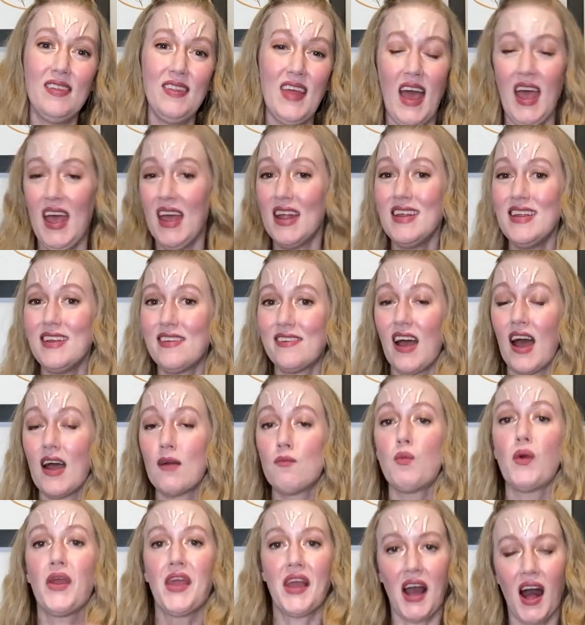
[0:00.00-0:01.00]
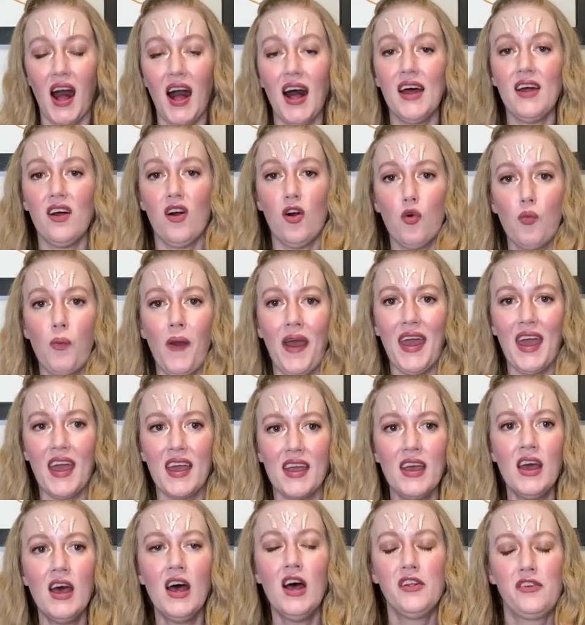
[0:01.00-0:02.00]
that anytime we cut away
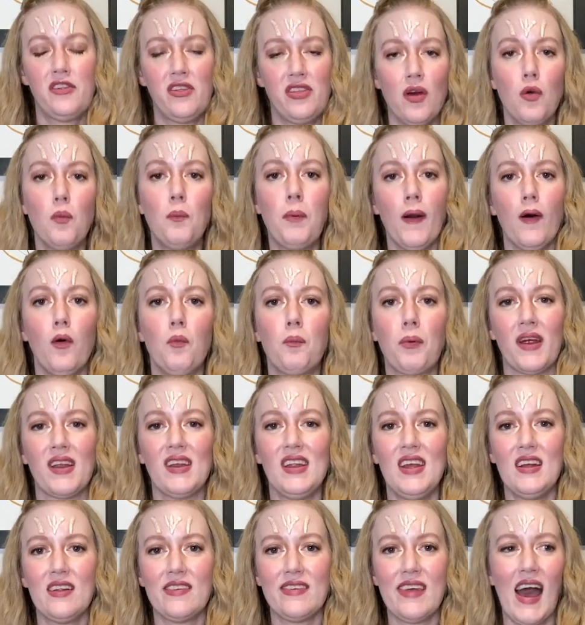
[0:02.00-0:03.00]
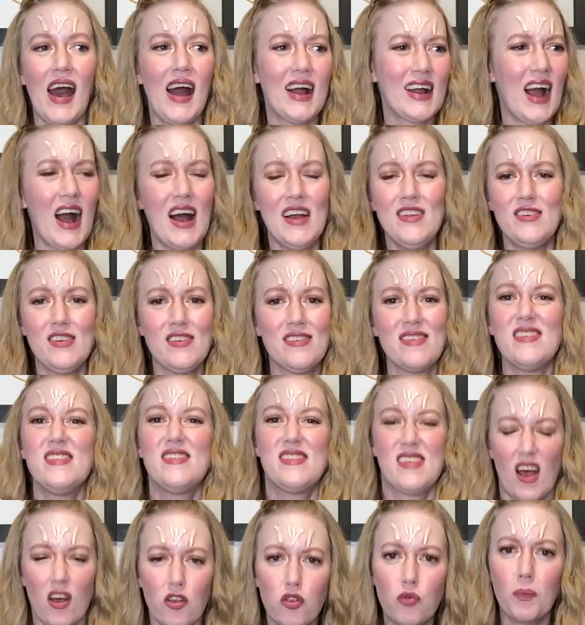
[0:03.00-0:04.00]
to the Bilbringi attack, I just
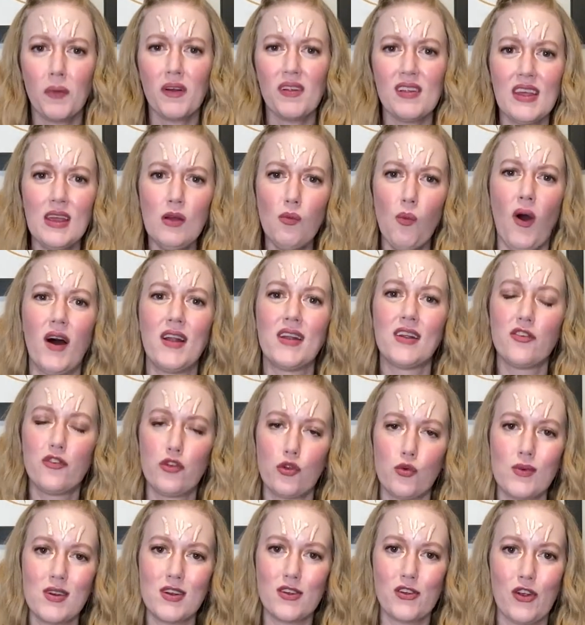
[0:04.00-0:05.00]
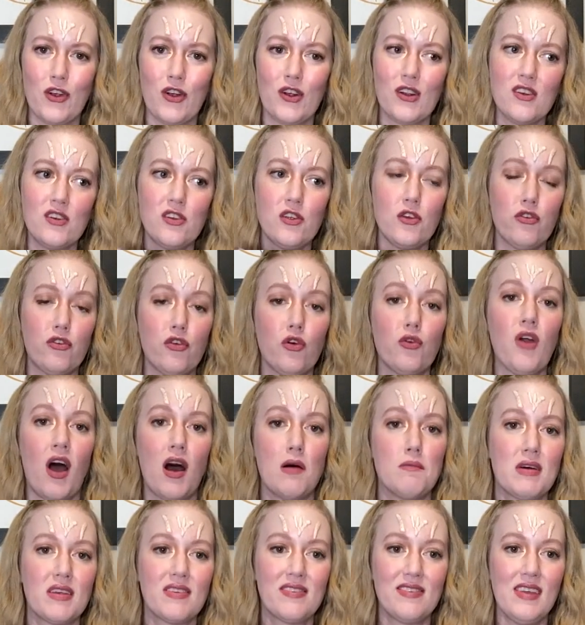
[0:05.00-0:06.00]
desperately wanted to return to
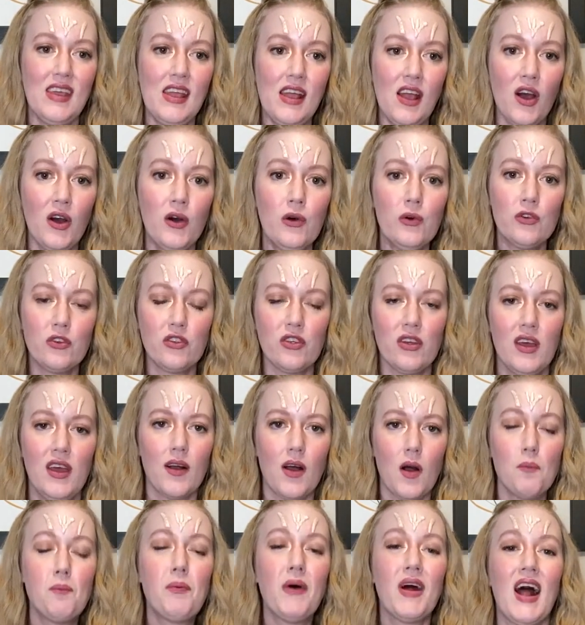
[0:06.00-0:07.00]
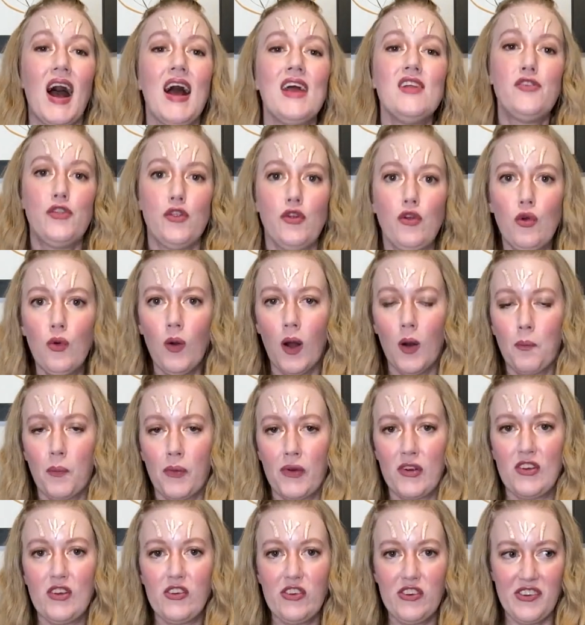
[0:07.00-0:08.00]
Zonama Sekot. But I do
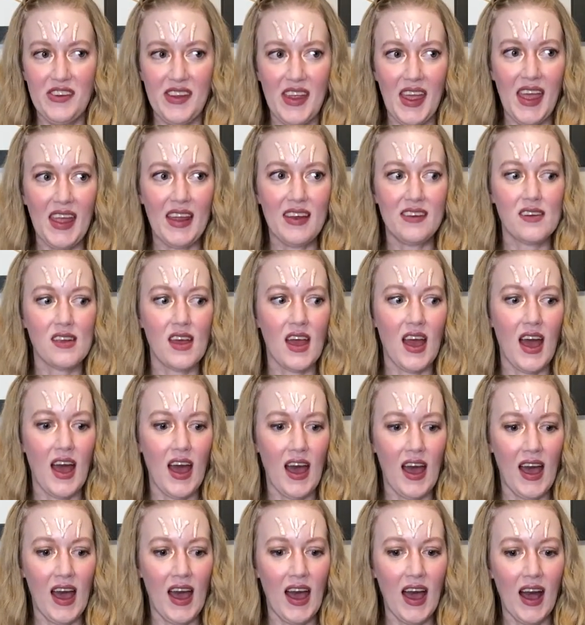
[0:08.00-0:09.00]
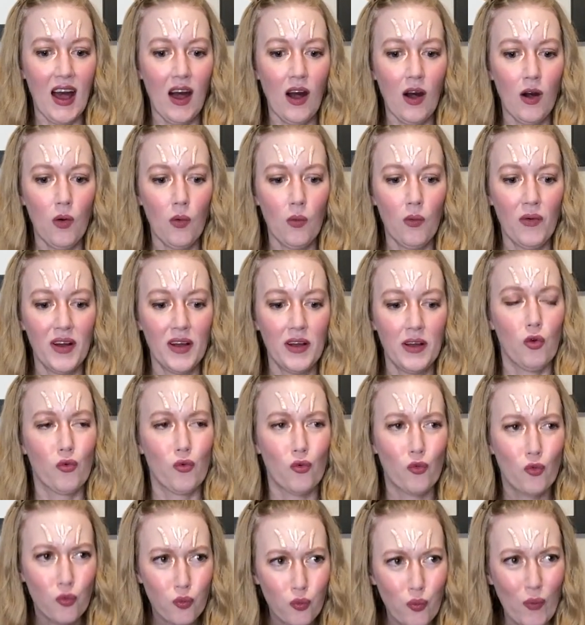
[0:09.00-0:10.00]
appreciate how
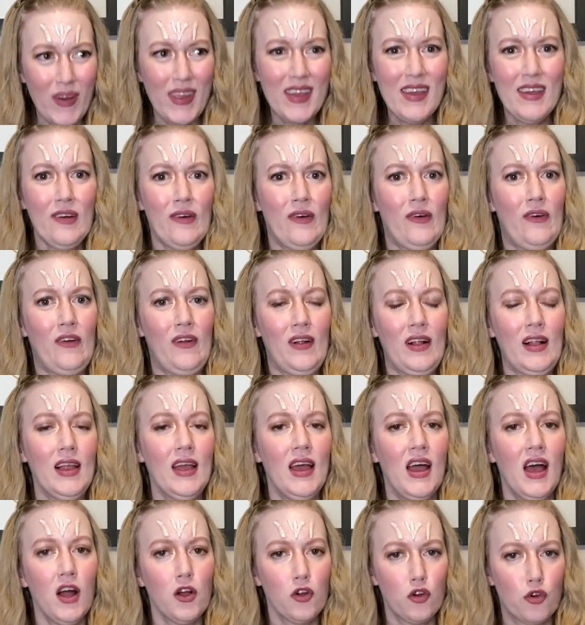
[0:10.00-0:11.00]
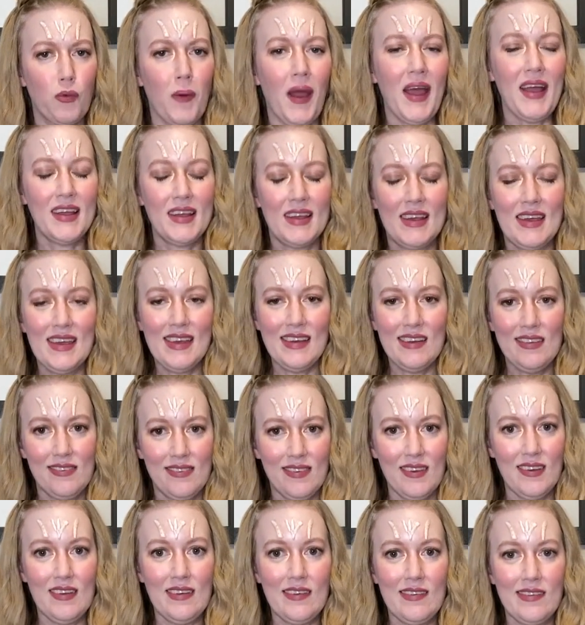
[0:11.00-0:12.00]
real Greg
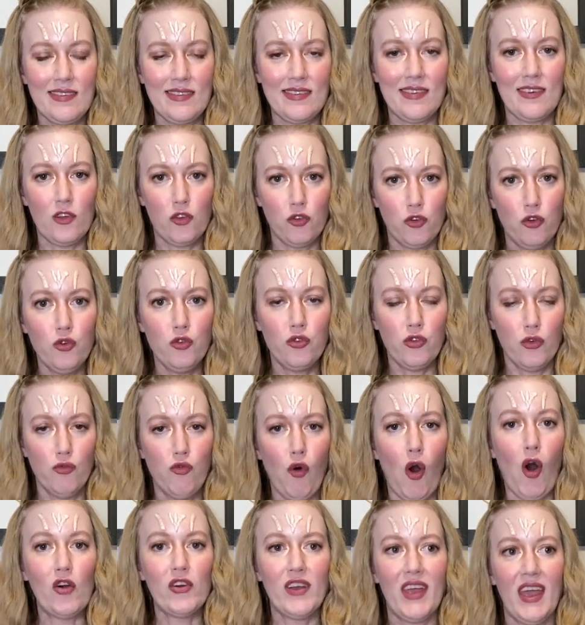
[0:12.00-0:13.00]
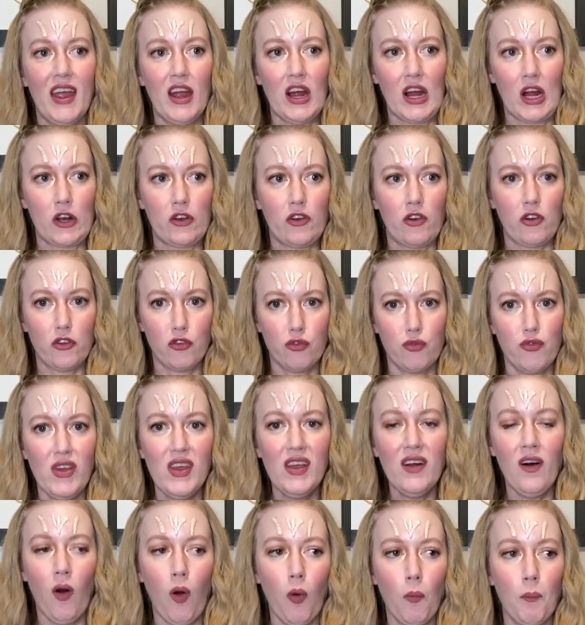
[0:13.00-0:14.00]
Keyes' Yuuzhan Vong characters
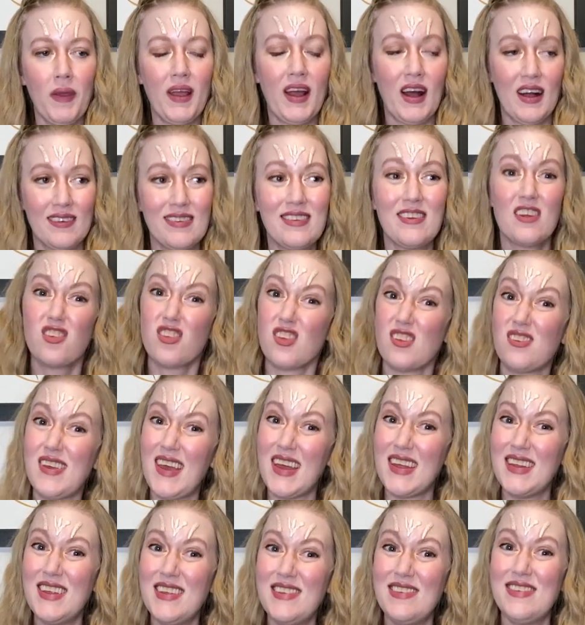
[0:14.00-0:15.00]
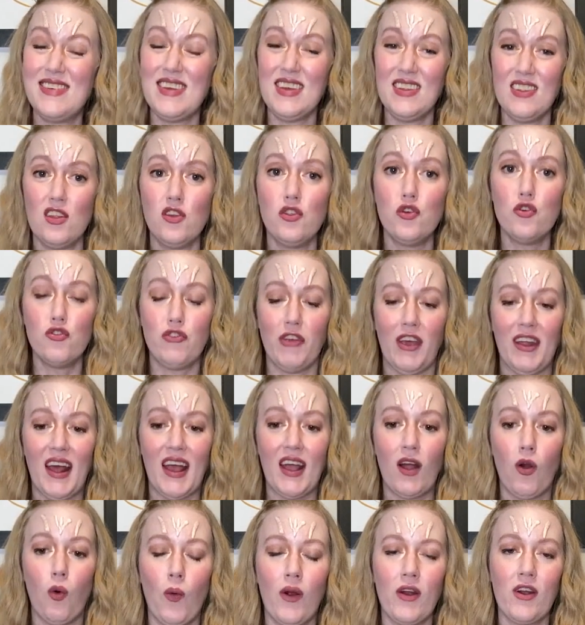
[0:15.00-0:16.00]
feel, because there's a tendency in the new
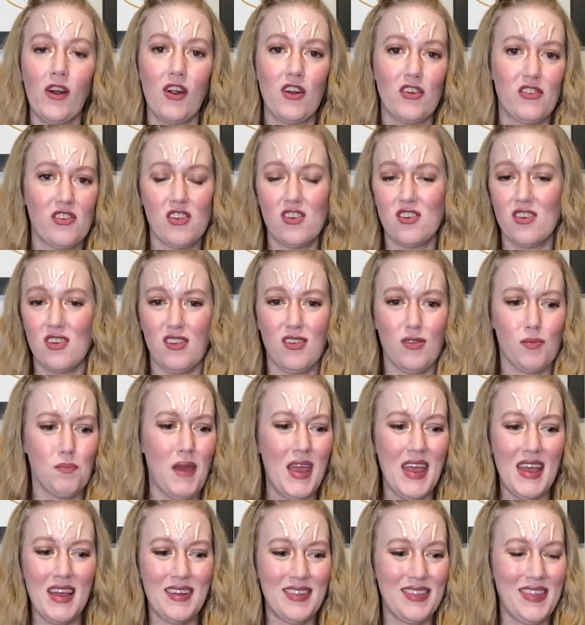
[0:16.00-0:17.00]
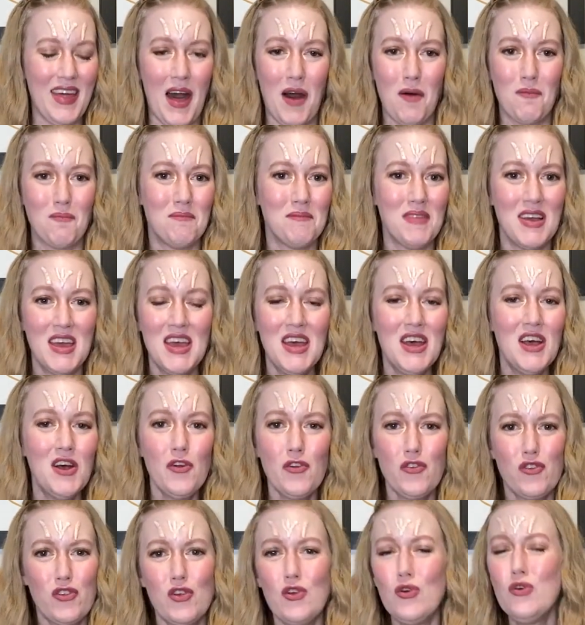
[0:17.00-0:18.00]
Jedi Order to just make them
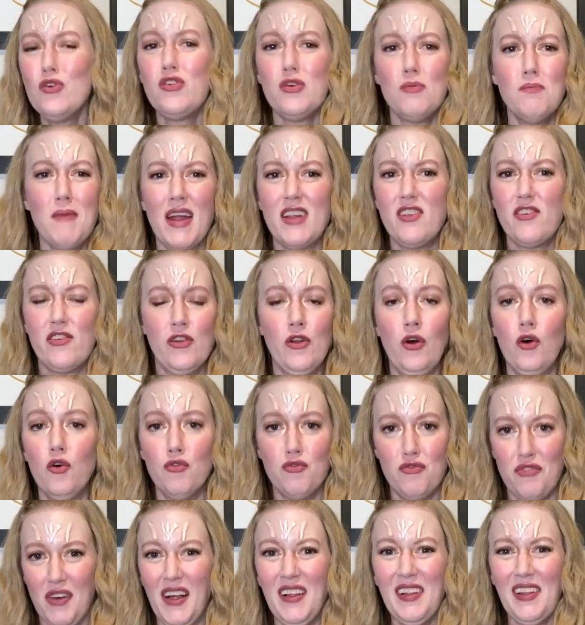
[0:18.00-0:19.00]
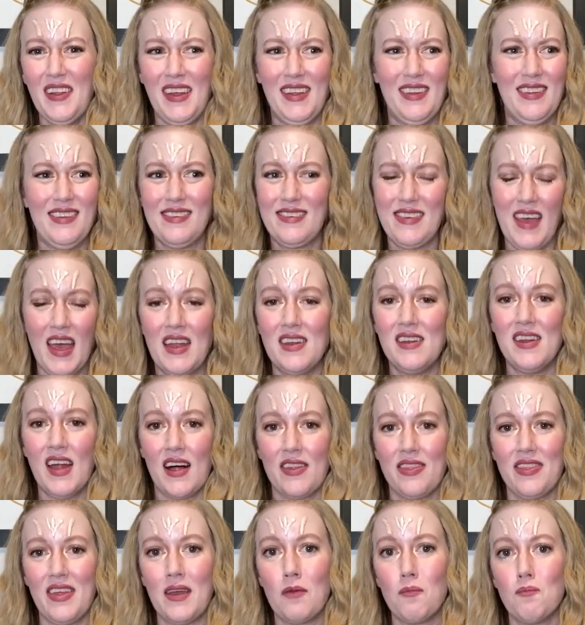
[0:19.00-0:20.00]
two-dimensional villains and
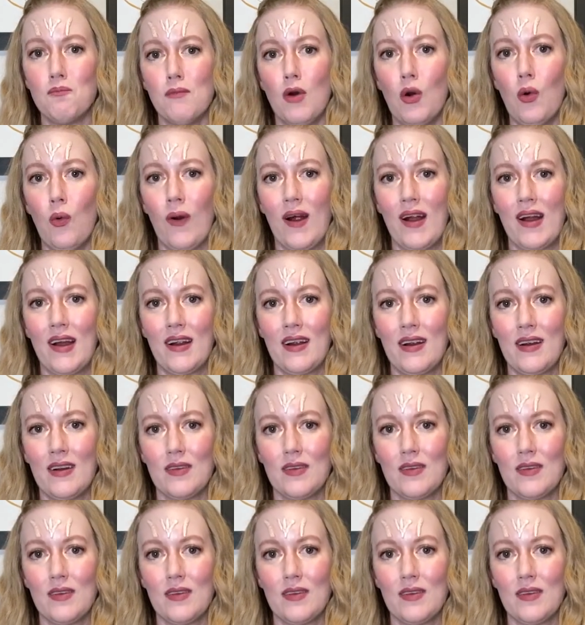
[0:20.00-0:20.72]
nothing more.